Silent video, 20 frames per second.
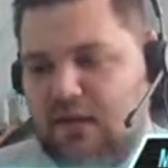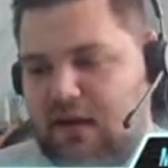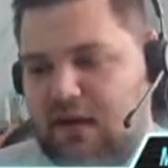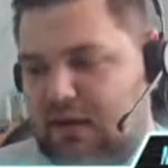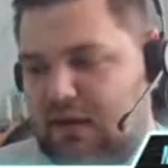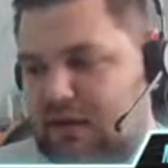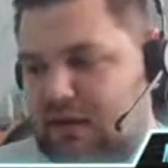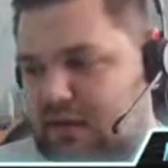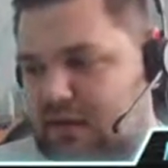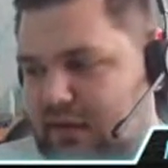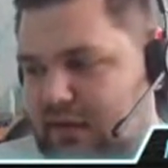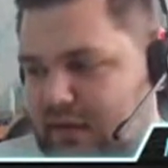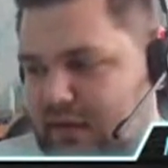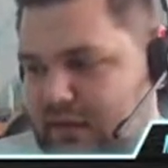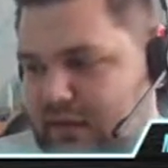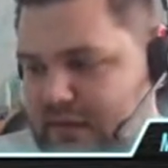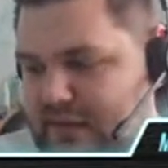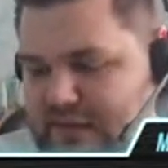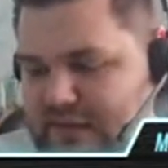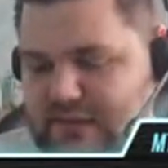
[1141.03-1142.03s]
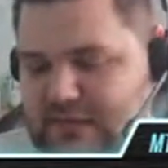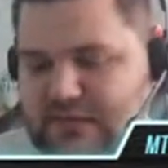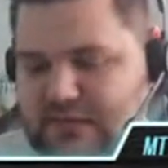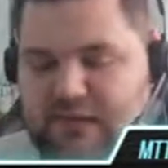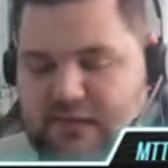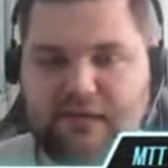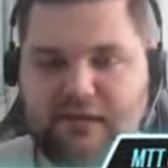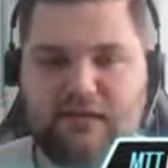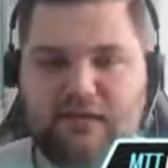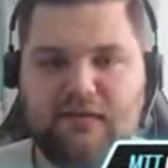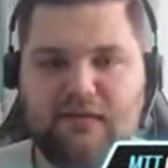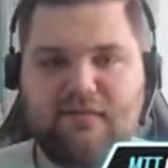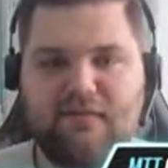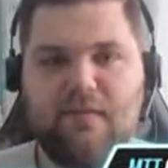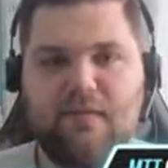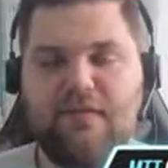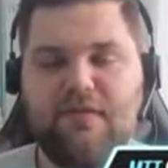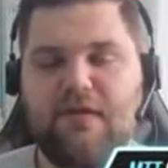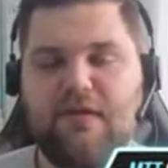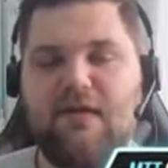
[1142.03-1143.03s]
A little
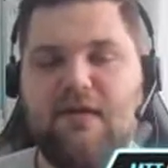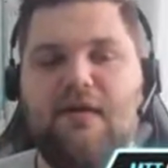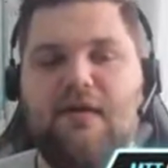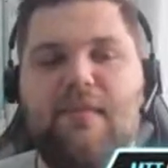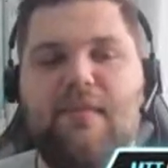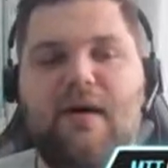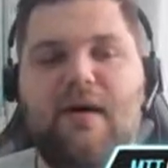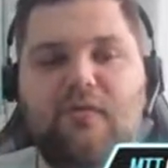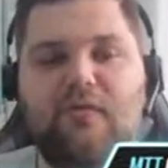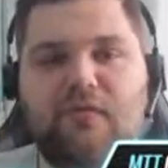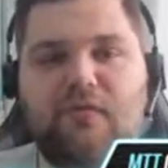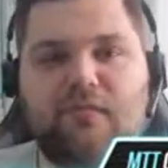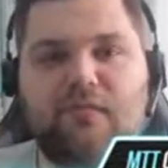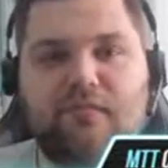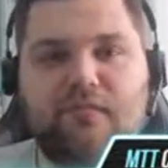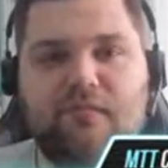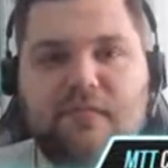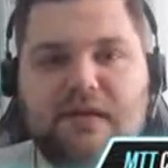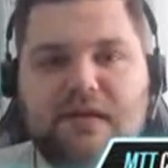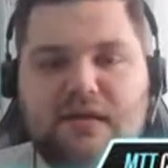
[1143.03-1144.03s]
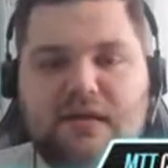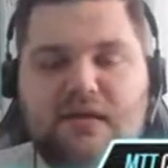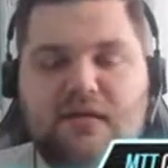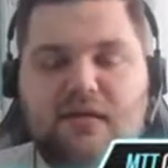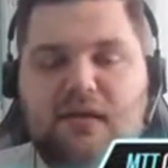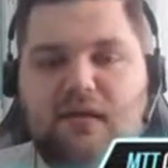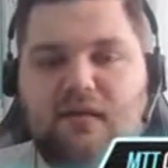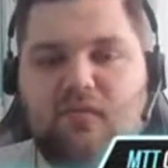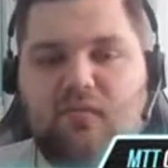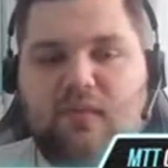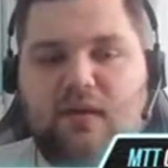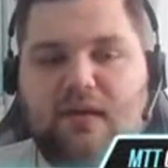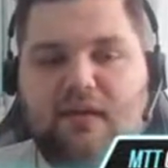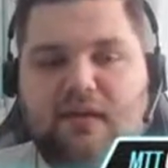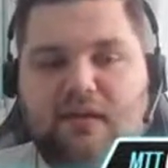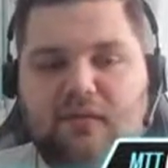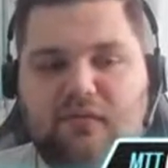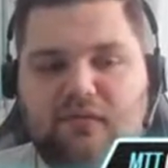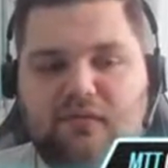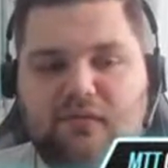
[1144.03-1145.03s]
something about me as well
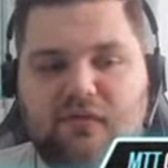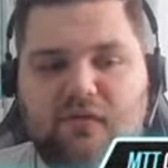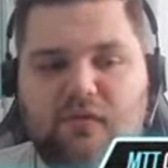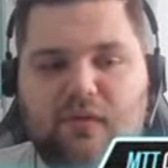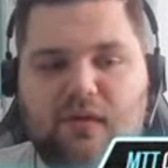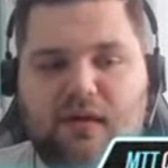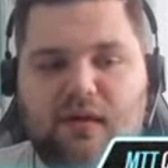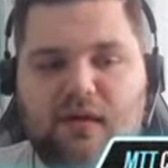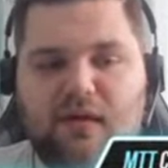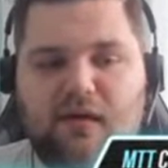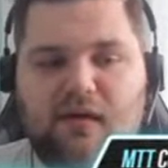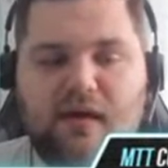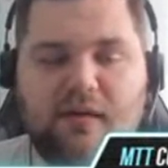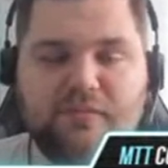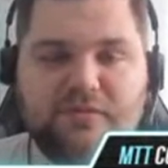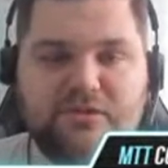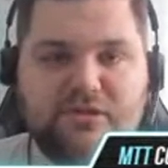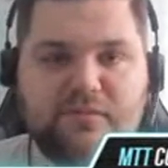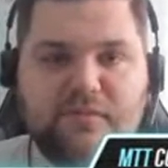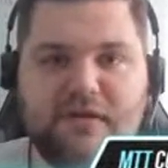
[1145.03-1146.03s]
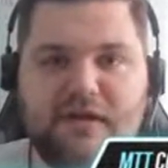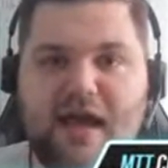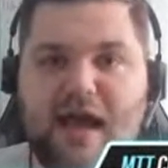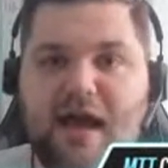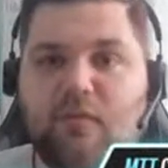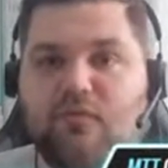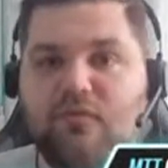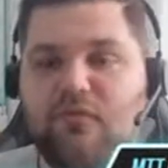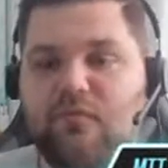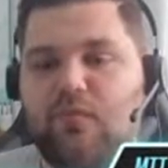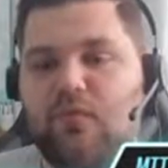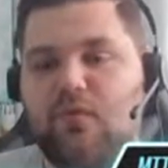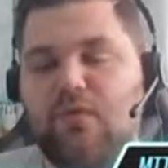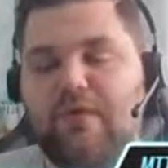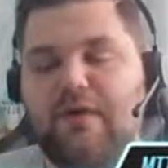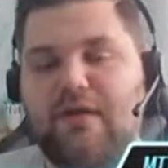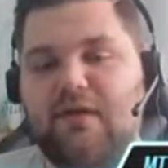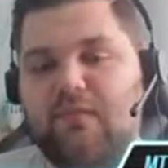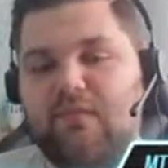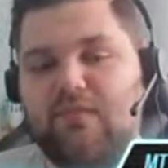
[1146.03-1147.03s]
now. So I'm German. I was
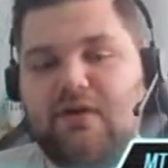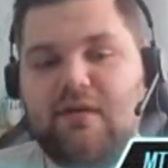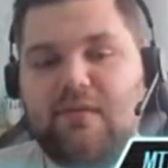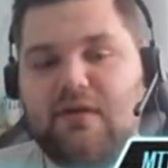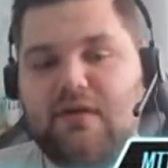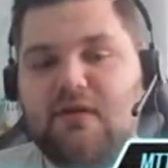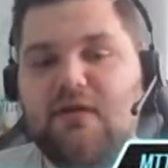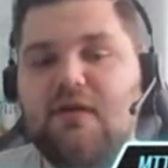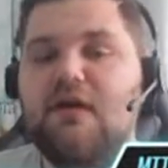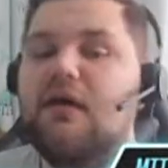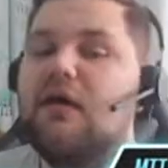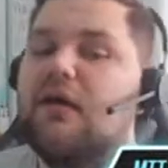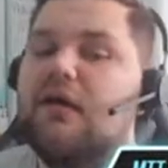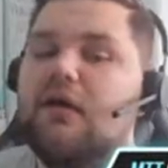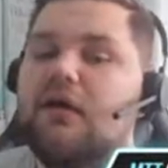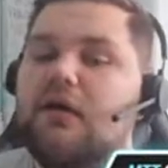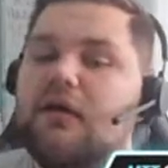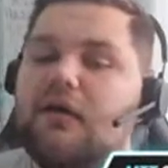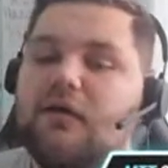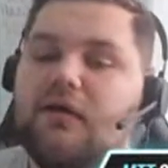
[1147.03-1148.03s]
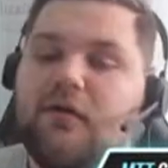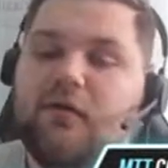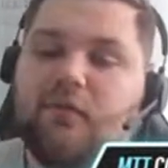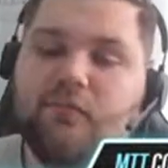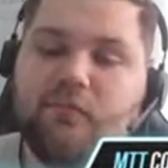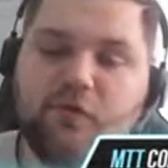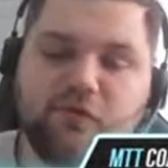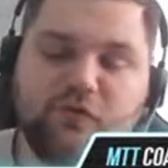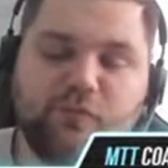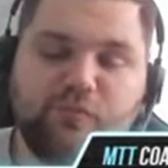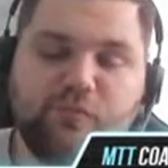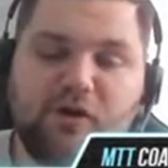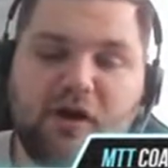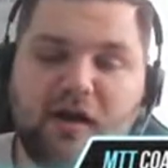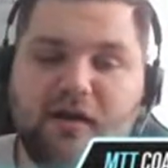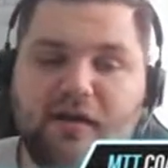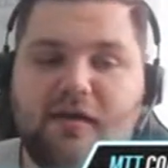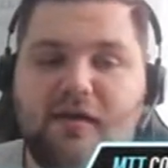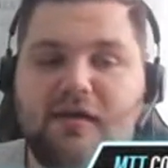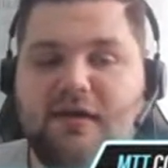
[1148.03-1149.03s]
born in Bremen. Moved to
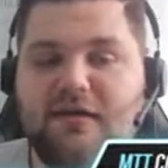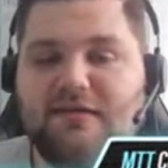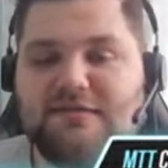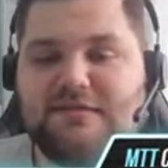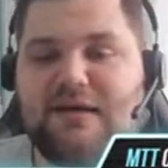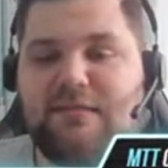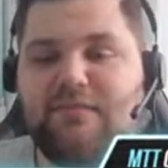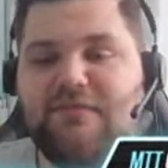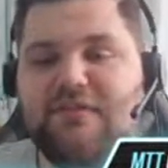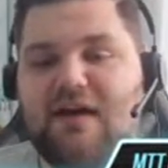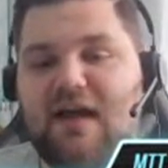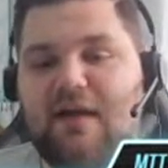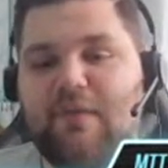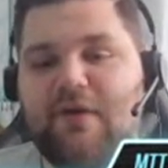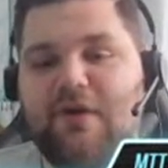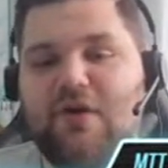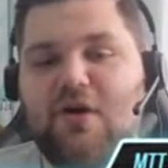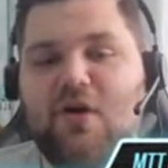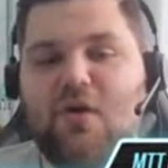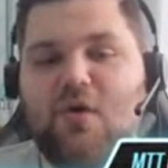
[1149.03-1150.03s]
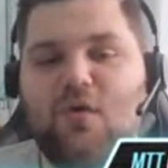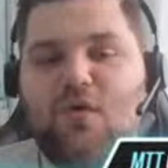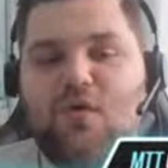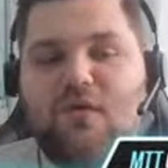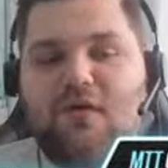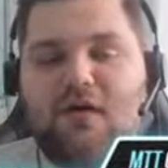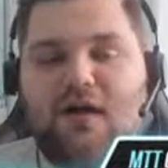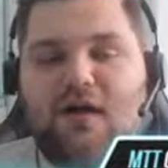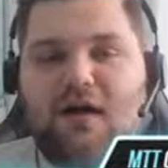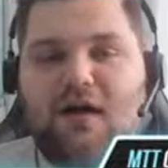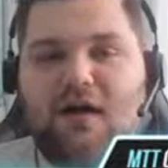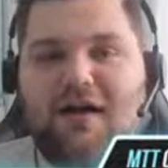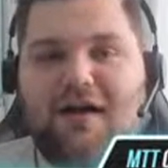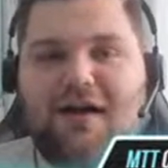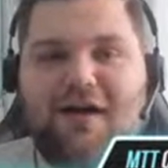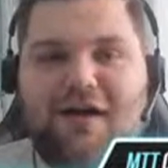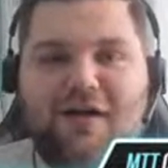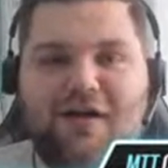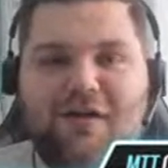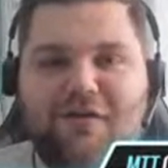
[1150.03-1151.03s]
Prague some time ago
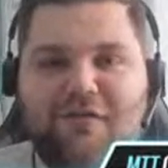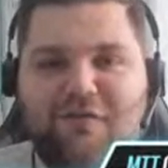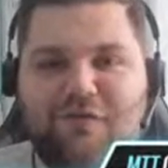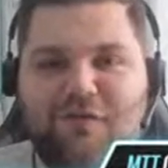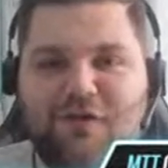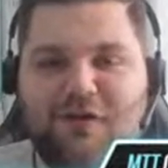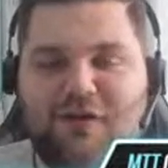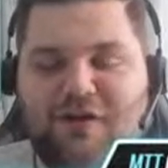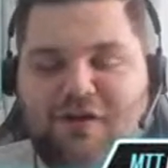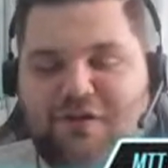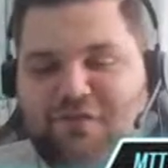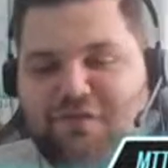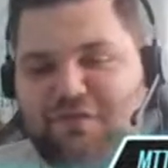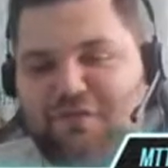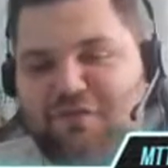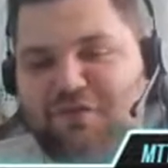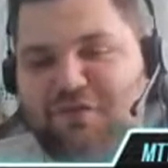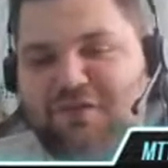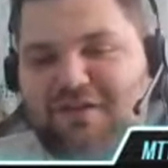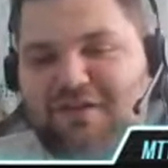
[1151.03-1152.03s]
for love.